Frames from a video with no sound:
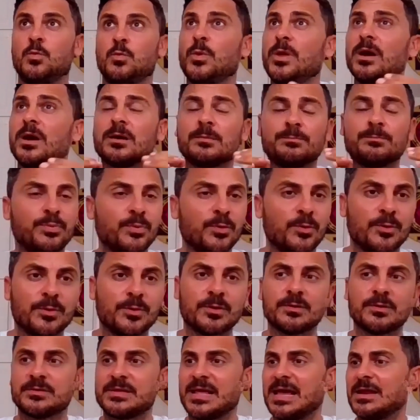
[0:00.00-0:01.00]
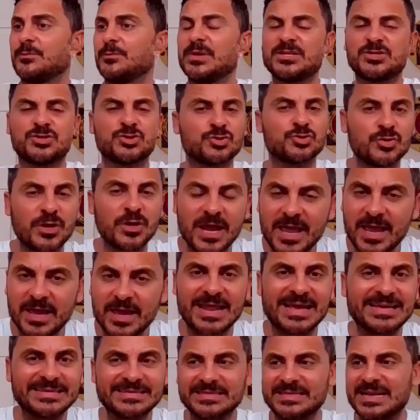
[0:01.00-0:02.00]
We are born, then we
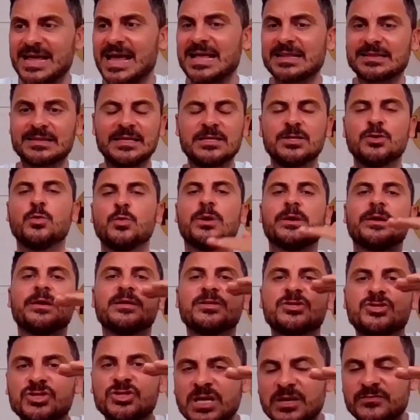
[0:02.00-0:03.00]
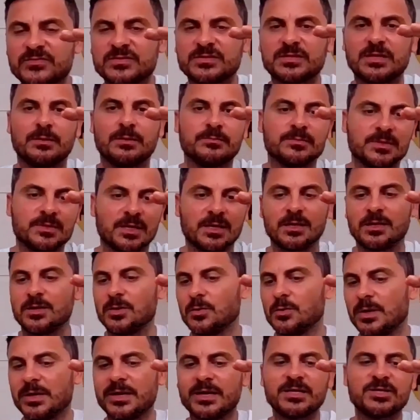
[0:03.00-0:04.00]
train as an athlete. You want to achieve something.
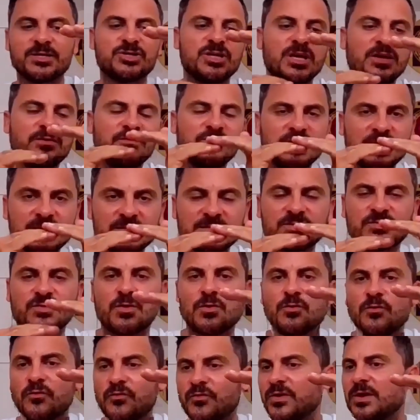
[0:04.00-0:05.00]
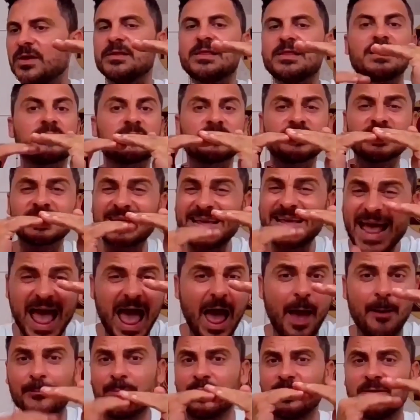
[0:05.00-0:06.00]
You want to achieve this trophy. There's a
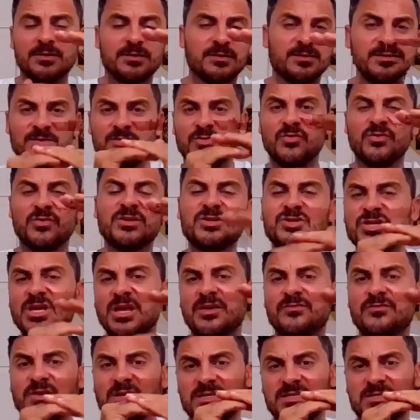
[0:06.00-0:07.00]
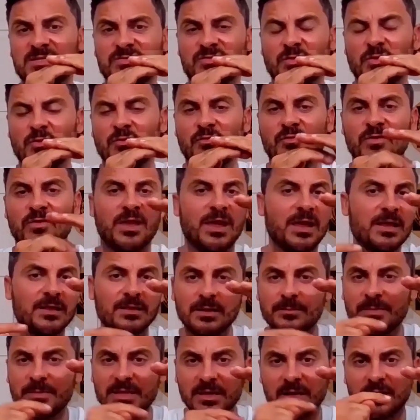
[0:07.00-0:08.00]
gap to achieve this trophy.
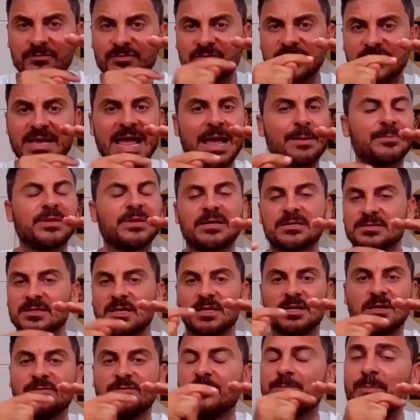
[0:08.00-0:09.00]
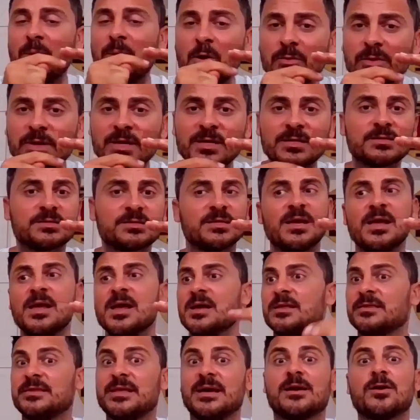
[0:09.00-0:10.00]
In the middle of the gap, there's a lot of opponents.
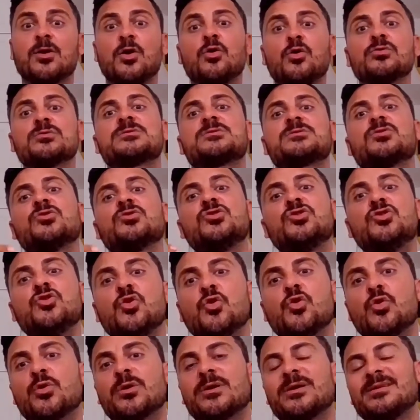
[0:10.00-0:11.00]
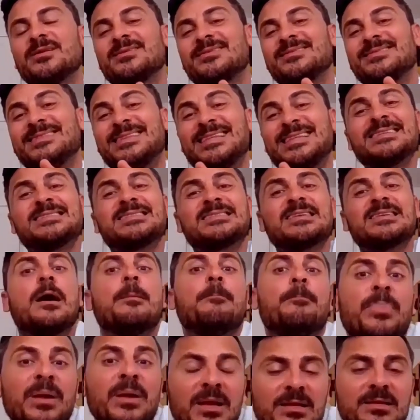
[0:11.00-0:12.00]
There are also your
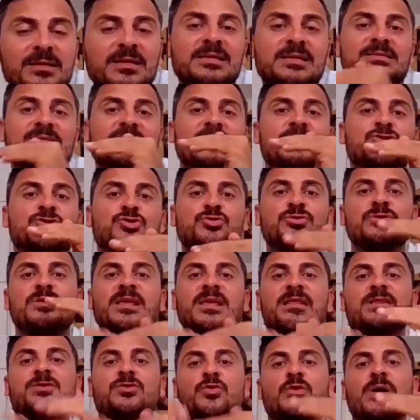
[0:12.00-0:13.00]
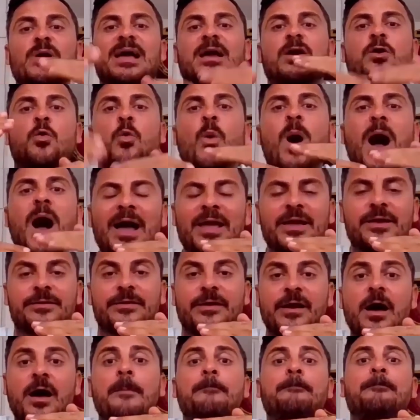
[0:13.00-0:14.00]
disabilities that you need to
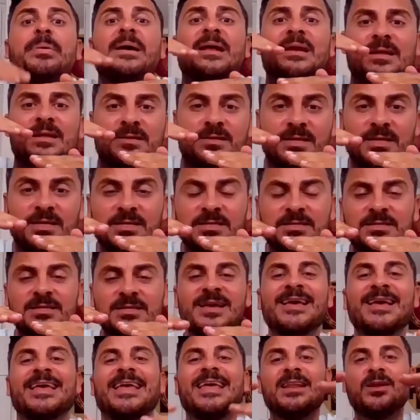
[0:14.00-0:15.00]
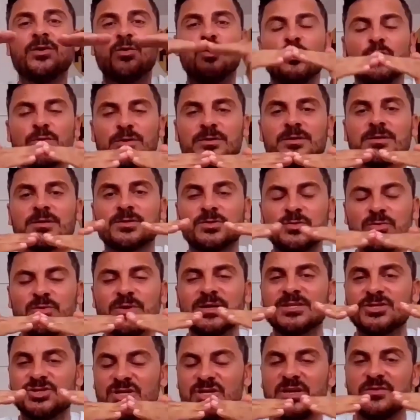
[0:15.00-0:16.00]
acquire abilities in order
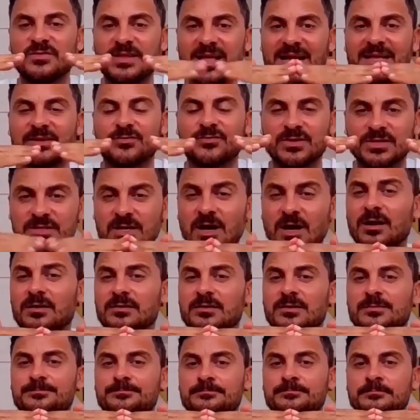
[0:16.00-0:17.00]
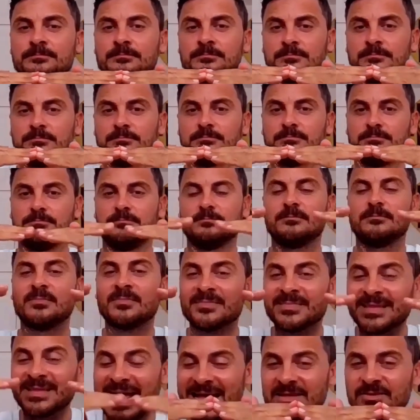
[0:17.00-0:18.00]
to achieve that result,
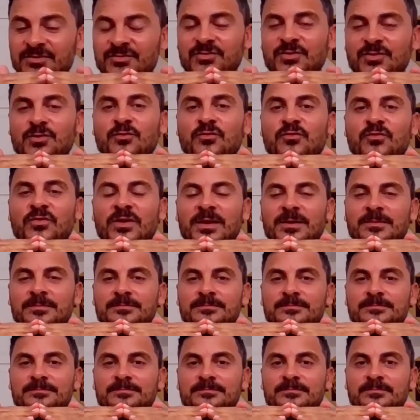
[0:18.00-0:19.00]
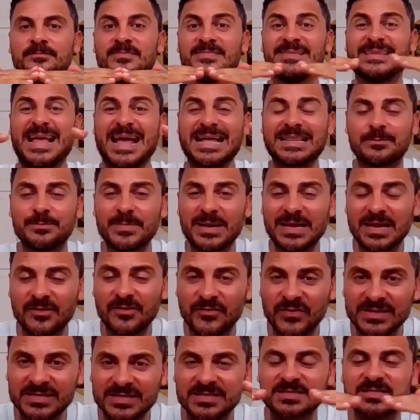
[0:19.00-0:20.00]
that trophy that
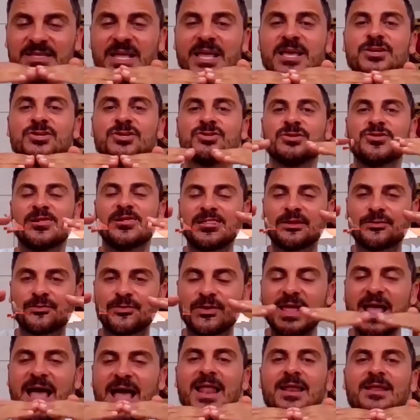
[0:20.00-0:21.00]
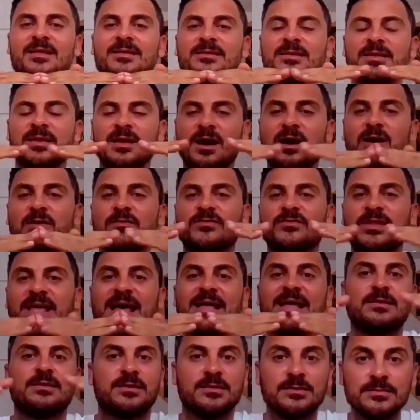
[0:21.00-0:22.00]
manifestation in reality of
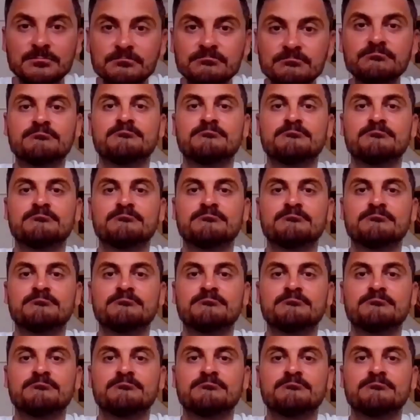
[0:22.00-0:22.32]
that